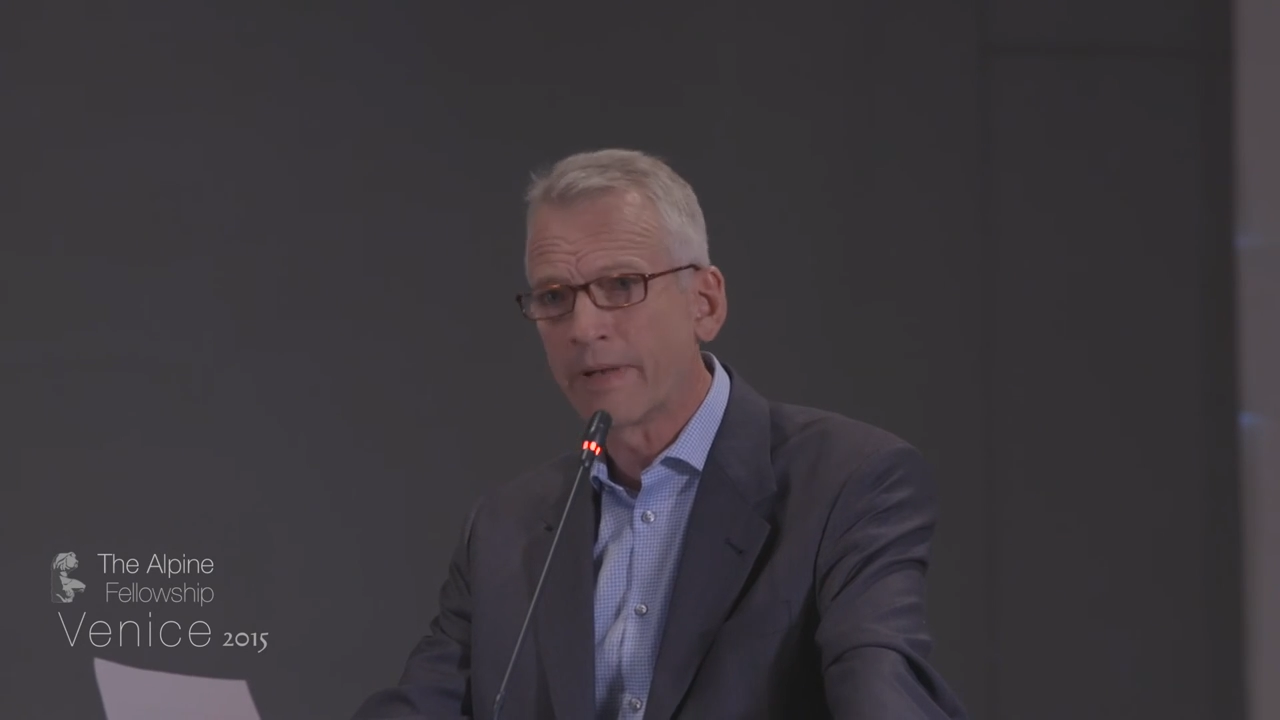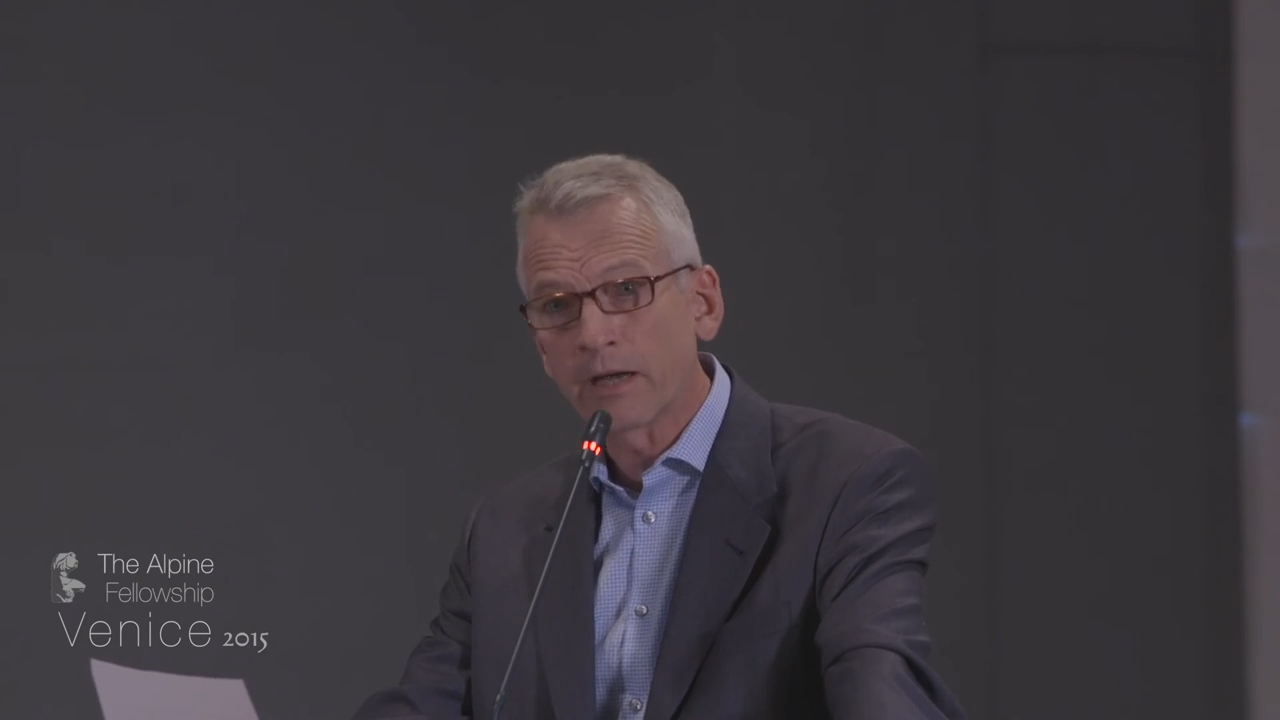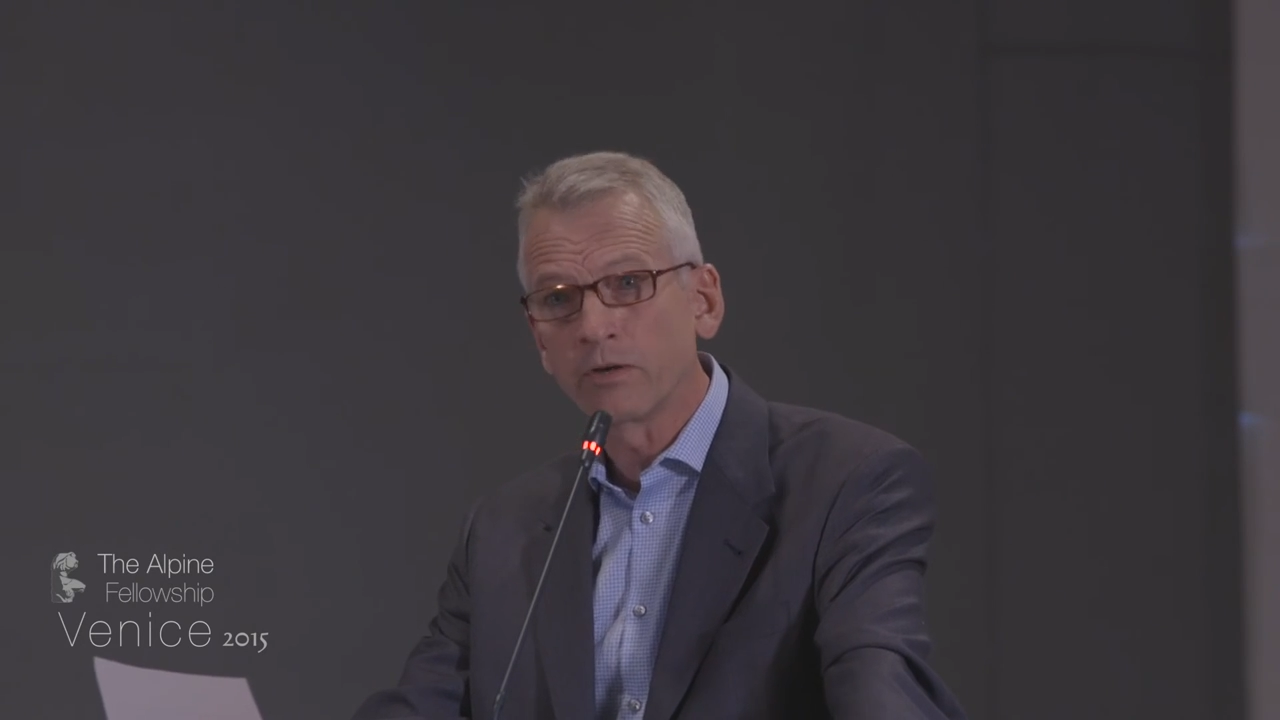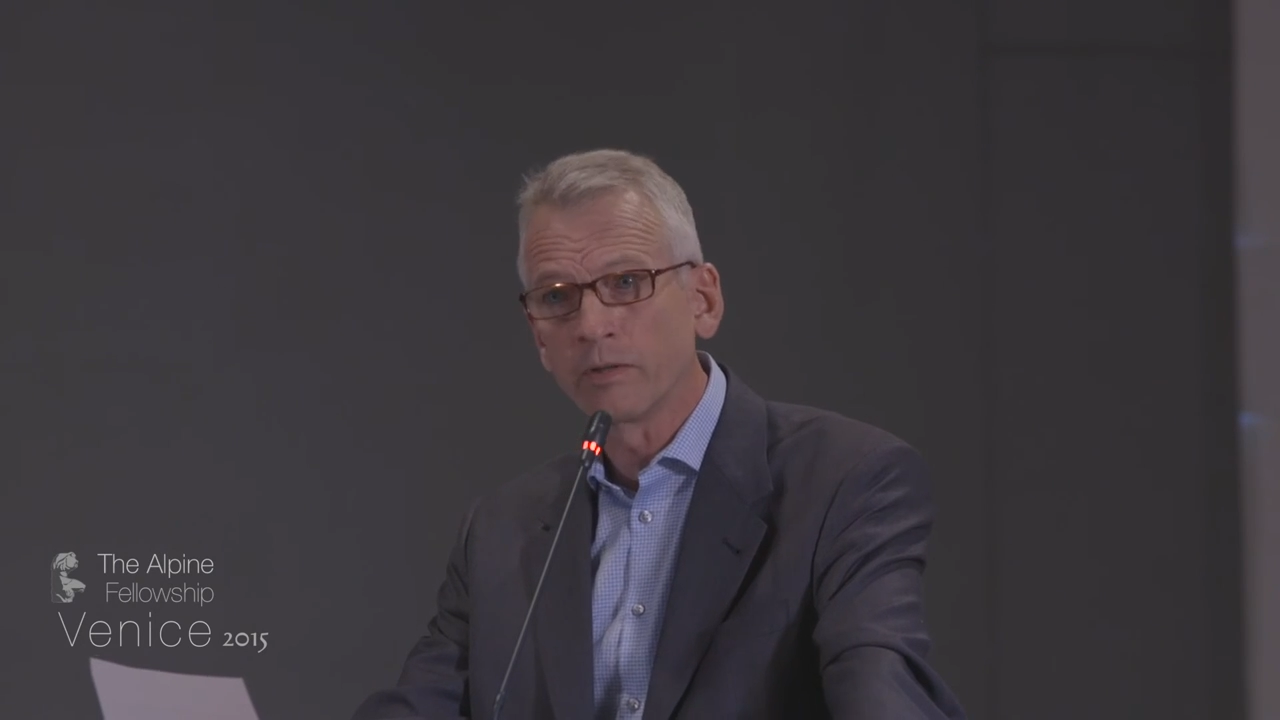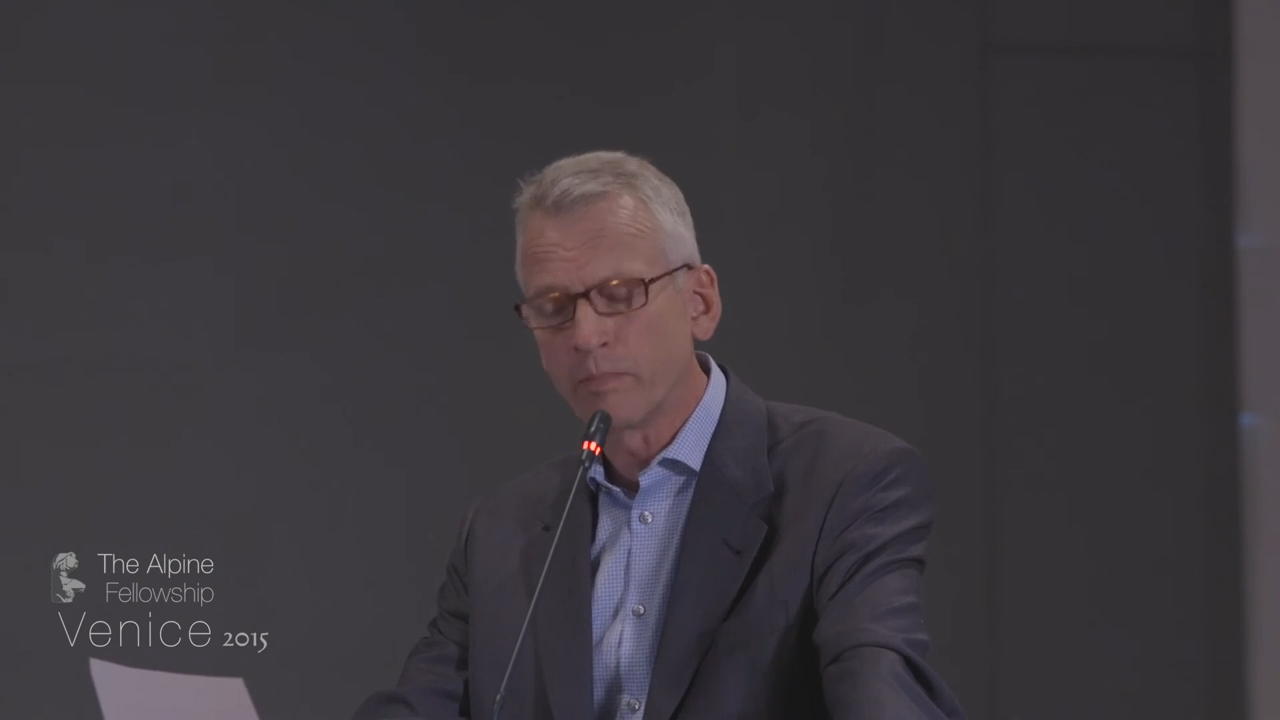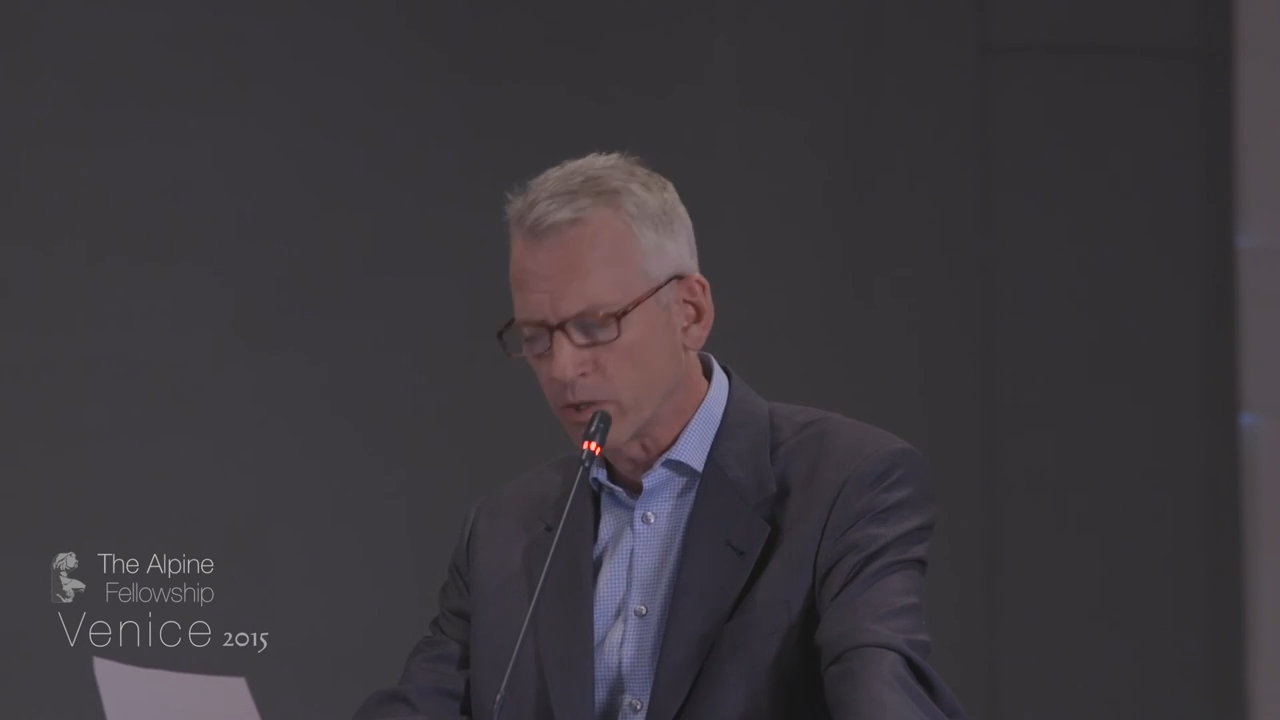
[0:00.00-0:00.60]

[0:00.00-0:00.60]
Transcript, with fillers: matter the